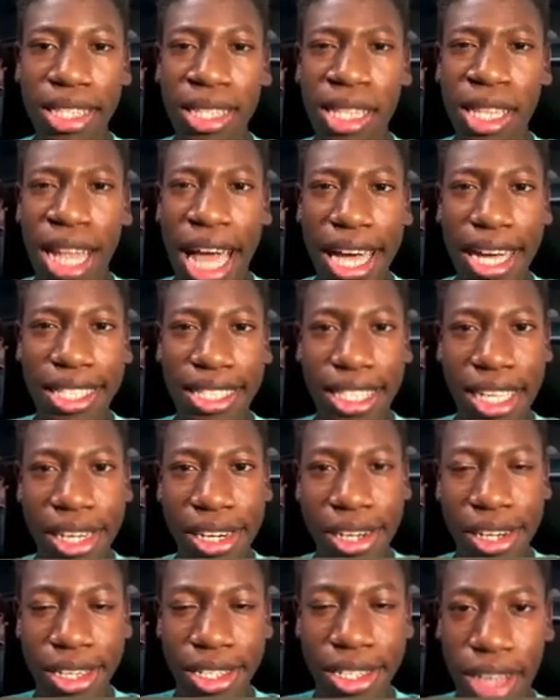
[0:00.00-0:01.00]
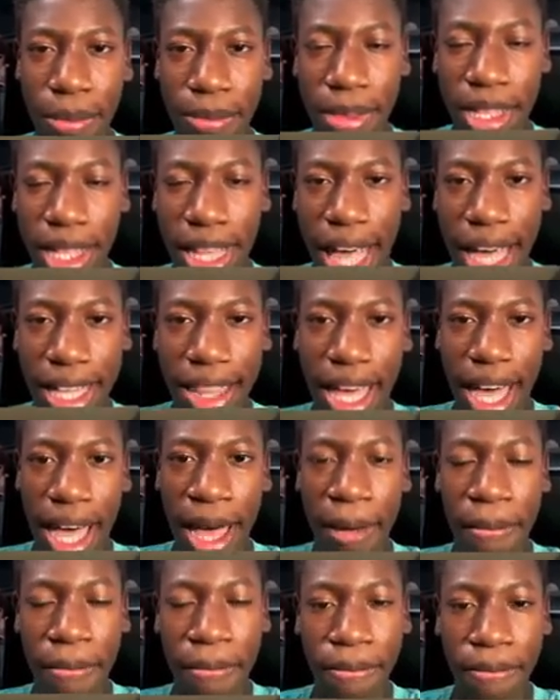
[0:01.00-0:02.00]
Yeah, it was like a
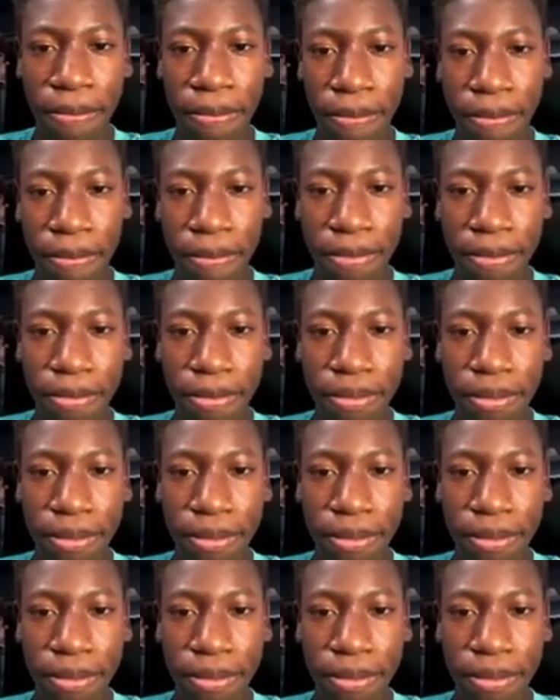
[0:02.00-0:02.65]
dinner or something like that.